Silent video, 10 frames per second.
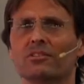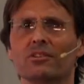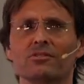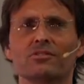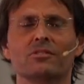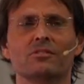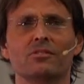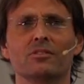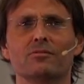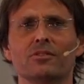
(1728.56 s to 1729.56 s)
in God's
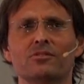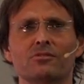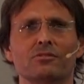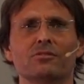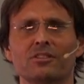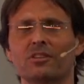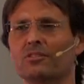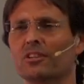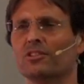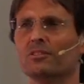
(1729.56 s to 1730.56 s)
universe to
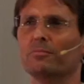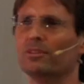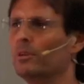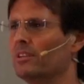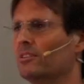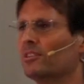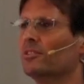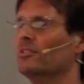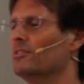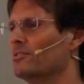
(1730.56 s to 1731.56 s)
addiction, between
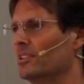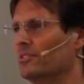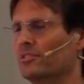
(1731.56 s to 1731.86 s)
addiction and disease.